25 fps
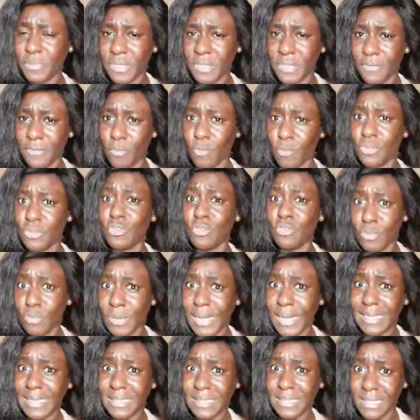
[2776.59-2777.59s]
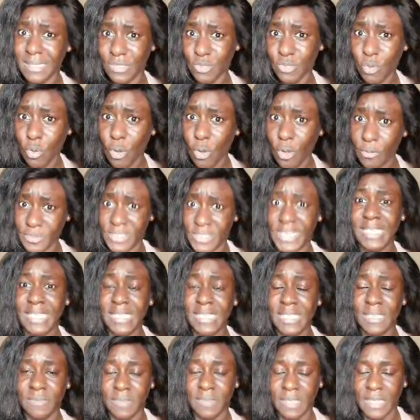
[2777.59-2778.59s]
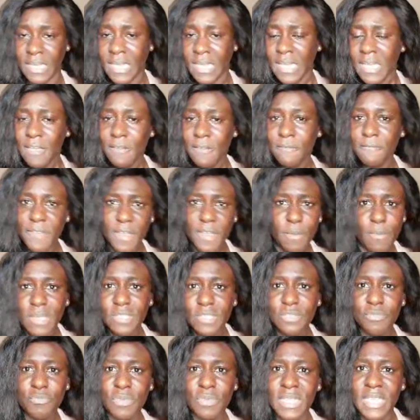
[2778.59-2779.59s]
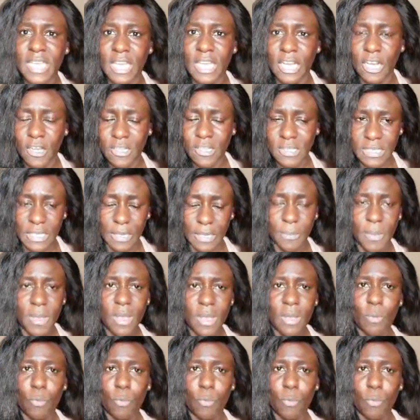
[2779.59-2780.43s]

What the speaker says: If you want to look at it objectively, V wasn't really a gossip.